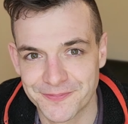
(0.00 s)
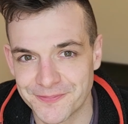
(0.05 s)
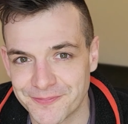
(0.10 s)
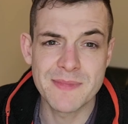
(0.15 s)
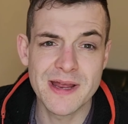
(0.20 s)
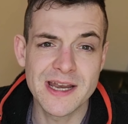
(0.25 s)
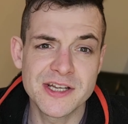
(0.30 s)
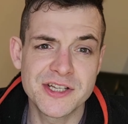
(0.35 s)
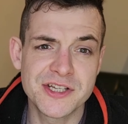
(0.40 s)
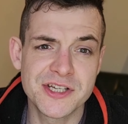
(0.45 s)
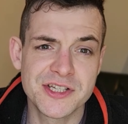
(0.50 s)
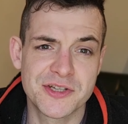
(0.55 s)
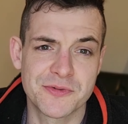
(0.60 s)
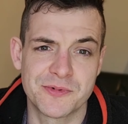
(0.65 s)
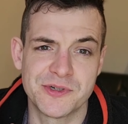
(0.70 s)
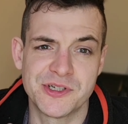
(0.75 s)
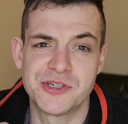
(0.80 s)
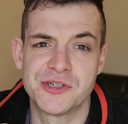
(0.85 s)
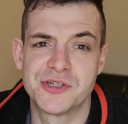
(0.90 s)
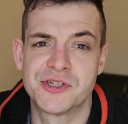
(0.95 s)
He mentions that
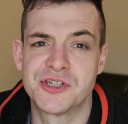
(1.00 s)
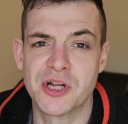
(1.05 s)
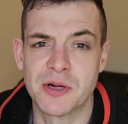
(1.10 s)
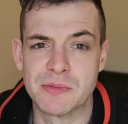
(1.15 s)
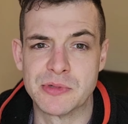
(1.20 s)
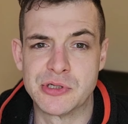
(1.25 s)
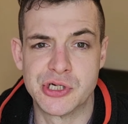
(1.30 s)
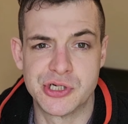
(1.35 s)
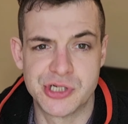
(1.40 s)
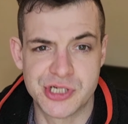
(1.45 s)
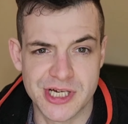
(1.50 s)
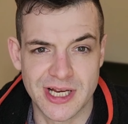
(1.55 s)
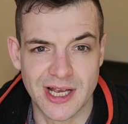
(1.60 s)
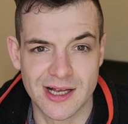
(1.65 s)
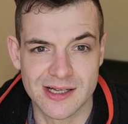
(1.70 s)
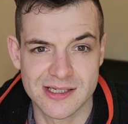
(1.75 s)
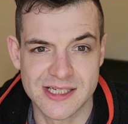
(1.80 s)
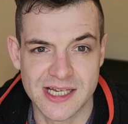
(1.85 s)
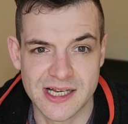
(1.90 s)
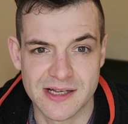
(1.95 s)
we should stop judging
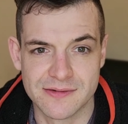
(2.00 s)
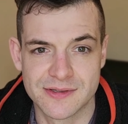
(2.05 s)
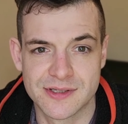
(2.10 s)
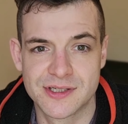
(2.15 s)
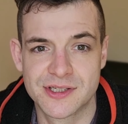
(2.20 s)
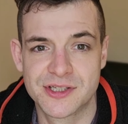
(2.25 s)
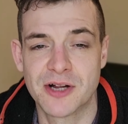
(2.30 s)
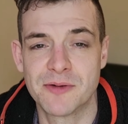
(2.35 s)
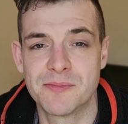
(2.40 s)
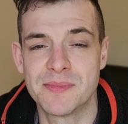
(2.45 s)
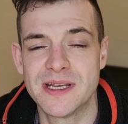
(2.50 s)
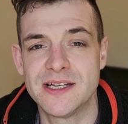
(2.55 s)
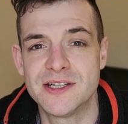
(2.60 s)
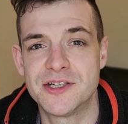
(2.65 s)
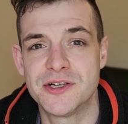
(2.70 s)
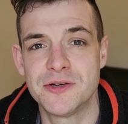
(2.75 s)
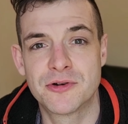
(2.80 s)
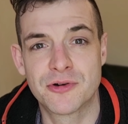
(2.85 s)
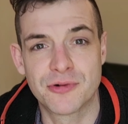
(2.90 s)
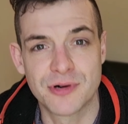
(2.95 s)
ourselves, stop being
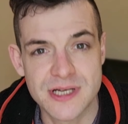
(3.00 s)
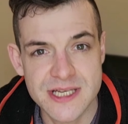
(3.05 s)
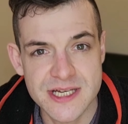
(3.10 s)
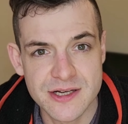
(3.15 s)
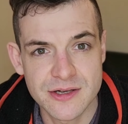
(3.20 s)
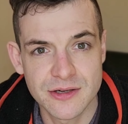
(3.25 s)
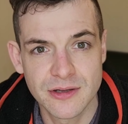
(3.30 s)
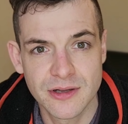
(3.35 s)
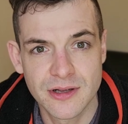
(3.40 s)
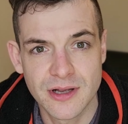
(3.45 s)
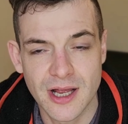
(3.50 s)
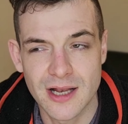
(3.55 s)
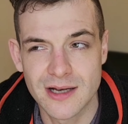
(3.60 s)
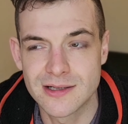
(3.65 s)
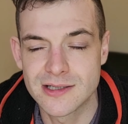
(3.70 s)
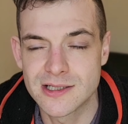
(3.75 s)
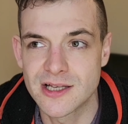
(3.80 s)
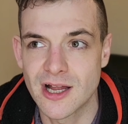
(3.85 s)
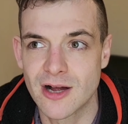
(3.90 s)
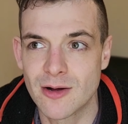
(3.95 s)
too critical,
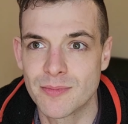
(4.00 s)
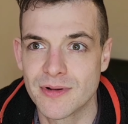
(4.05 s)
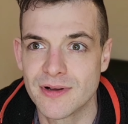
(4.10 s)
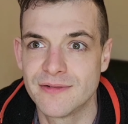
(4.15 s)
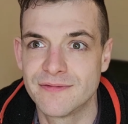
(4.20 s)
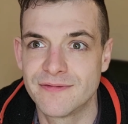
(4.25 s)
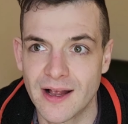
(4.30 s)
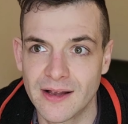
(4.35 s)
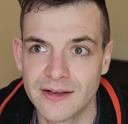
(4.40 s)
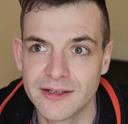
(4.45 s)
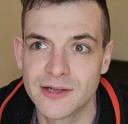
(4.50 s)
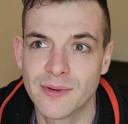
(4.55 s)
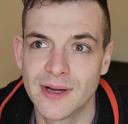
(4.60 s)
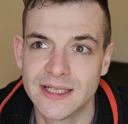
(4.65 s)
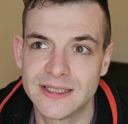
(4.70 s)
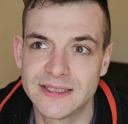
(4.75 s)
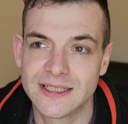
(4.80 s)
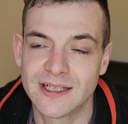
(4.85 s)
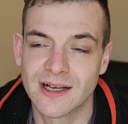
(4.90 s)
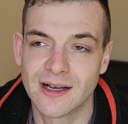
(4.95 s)
and stop
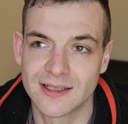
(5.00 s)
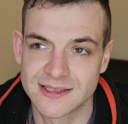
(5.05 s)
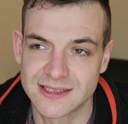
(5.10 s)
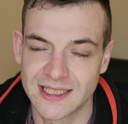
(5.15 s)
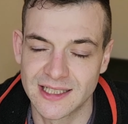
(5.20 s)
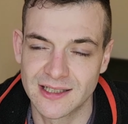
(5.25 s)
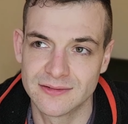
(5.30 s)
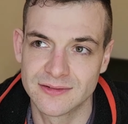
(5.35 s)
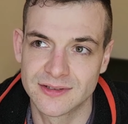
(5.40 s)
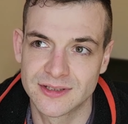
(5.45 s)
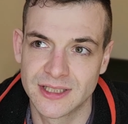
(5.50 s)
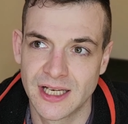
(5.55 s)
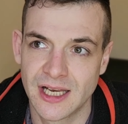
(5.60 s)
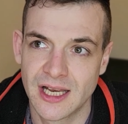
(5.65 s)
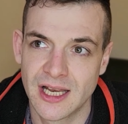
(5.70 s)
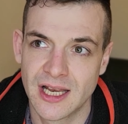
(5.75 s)
evaluating ourselves